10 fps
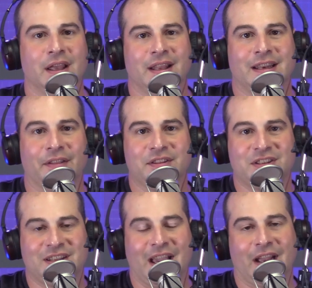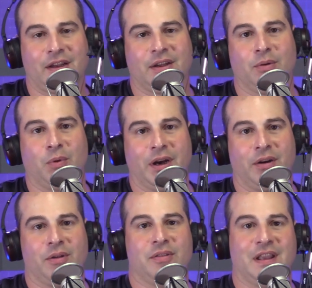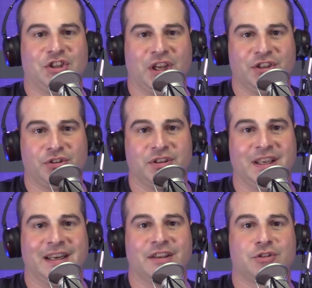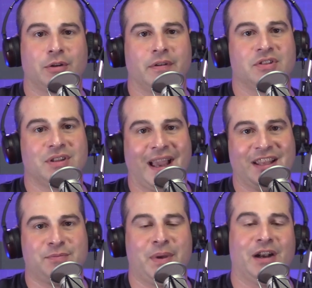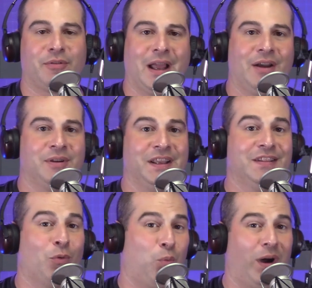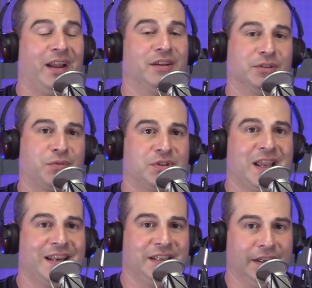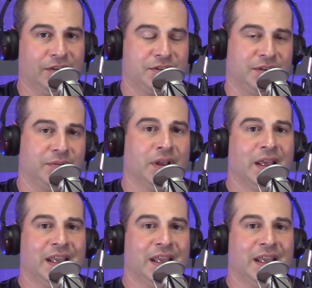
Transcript: Now, this attack where they change your DNS servers has been around in the wild for 10 years and